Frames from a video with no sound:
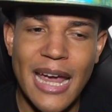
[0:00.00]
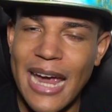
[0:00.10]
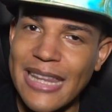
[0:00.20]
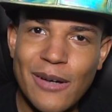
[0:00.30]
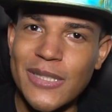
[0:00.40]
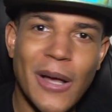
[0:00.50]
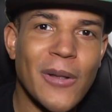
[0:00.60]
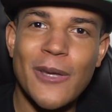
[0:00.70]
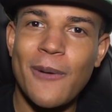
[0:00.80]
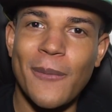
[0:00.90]
And that was the
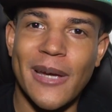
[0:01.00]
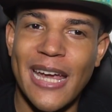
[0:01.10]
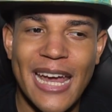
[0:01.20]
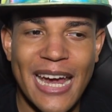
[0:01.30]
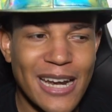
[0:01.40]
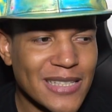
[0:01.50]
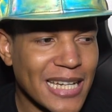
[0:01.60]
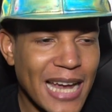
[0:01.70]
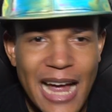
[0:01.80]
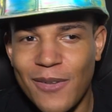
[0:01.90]
only moment. And I was
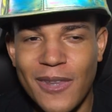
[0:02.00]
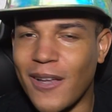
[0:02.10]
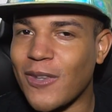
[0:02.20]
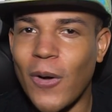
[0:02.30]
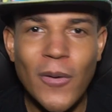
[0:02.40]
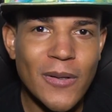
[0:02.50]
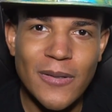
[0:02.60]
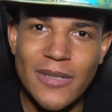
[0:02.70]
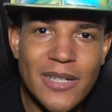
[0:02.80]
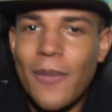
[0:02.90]
like, I thought the
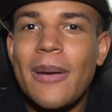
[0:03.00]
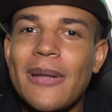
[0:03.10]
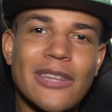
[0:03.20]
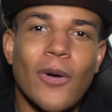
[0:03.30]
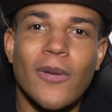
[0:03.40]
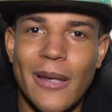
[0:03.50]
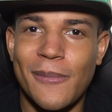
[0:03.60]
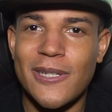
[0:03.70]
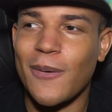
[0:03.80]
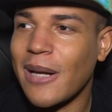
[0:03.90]
whole, maybe not the whole
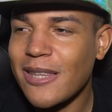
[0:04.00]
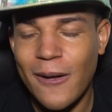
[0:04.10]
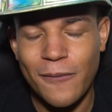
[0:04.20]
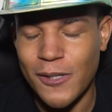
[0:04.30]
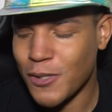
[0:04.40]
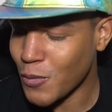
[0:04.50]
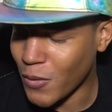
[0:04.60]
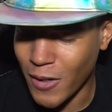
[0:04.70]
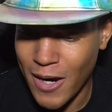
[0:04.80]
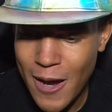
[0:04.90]
episode, but I thought for
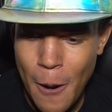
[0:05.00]
sure